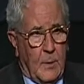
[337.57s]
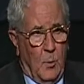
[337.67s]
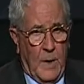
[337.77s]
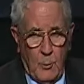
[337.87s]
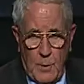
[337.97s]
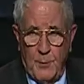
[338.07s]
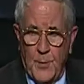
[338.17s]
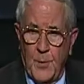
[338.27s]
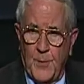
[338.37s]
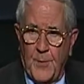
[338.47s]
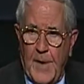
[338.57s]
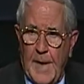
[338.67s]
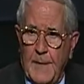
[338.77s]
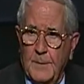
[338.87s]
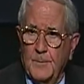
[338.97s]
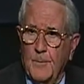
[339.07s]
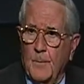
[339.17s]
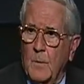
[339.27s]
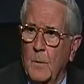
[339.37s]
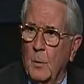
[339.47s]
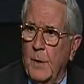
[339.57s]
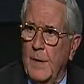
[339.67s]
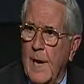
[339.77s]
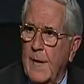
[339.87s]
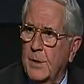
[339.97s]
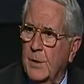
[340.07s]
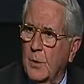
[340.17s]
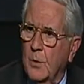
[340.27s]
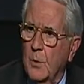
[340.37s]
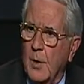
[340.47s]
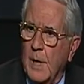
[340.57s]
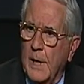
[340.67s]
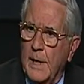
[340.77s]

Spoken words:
Well, we flew the flight. We got to